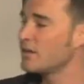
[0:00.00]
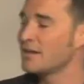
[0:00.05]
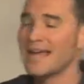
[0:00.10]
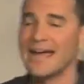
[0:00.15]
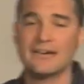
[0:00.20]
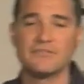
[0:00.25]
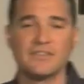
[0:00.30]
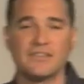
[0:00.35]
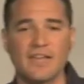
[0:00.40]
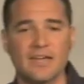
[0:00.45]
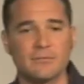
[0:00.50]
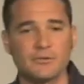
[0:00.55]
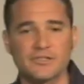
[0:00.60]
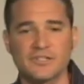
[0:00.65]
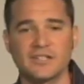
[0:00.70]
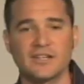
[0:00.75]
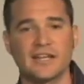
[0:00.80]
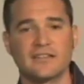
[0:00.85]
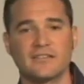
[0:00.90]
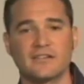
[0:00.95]
have the cables
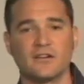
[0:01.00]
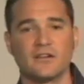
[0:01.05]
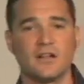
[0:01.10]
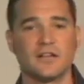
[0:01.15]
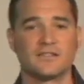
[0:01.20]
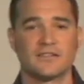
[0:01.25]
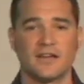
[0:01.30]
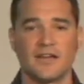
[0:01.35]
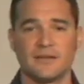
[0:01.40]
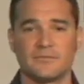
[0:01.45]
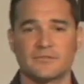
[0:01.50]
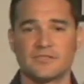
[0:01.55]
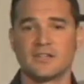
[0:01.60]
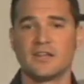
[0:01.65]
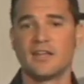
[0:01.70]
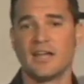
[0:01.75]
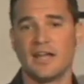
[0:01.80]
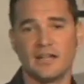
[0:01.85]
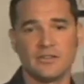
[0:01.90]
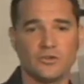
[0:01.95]
connected at all times,
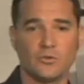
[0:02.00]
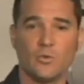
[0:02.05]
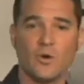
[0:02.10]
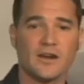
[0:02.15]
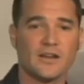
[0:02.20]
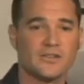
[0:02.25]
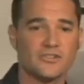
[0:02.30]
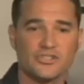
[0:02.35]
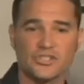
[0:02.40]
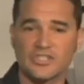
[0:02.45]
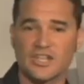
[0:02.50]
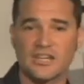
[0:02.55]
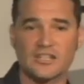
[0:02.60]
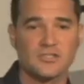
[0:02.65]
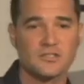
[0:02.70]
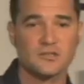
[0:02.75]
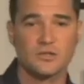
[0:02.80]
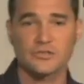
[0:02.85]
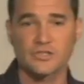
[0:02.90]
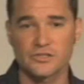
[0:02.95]
and you wanted to just get as
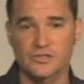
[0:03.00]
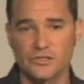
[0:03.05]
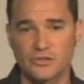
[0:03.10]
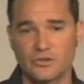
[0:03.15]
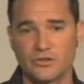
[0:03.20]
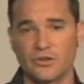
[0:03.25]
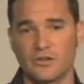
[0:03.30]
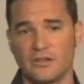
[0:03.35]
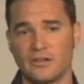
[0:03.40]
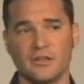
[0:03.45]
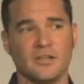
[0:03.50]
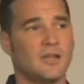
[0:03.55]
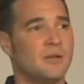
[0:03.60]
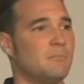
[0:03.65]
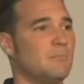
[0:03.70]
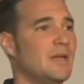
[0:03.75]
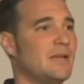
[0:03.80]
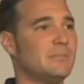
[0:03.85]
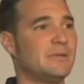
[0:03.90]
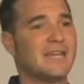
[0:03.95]
close as you could.
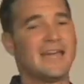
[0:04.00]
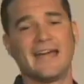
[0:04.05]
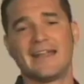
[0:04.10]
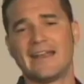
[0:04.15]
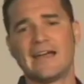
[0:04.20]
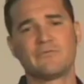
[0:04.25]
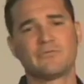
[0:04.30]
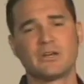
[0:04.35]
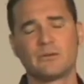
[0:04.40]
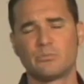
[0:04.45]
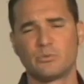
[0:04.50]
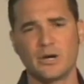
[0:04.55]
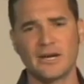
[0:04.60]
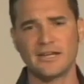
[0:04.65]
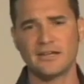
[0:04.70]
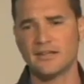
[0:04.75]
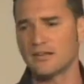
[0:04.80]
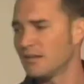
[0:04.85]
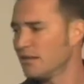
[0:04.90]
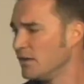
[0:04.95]
Maybe at every
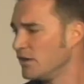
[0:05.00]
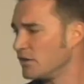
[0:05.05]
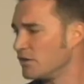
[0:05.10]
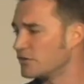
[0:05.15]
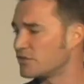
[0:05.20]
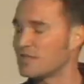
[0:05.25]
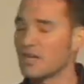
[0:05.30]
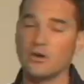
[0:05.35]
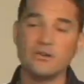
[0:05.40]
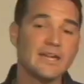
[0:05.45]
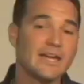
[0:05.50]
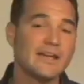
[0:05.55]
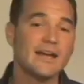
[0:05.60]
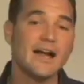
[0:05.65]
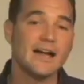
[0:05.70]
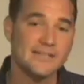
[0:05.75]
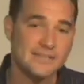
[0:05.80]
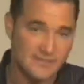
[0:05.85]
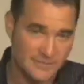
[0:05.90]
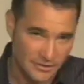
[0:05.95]
break, you'll say, okay,
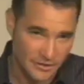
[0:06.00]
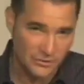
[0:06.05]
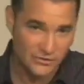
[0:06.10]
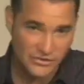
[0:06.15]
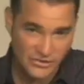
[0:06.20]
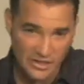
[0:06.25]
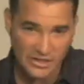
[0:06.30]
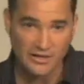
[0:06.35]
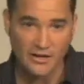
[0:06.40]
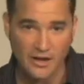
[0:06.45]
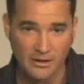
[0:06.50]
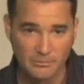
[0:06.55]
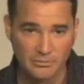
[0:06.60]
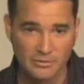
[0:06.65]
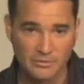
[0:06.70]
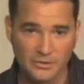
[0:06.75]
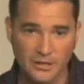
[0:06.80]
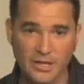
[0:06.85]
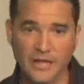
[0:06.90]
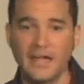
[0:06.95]
guys, you know, sync up,
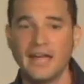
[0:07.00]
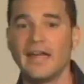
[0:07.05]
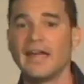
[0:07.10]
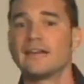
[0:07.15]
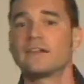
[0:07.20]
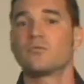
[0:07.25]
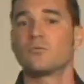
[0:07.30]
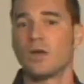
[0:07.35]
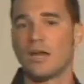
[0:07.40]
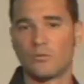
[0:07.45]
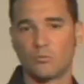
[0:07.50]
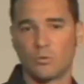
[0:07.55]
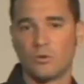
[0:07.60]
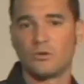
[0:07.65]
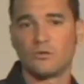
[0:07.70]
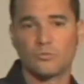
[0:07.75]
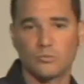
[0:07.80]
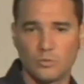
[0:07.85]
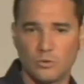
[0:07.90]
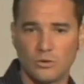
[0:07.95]
and
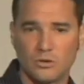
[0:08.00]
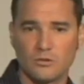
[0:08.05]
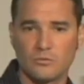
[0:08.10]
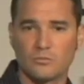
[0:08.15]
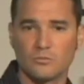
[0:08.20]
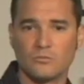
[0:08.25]
we'll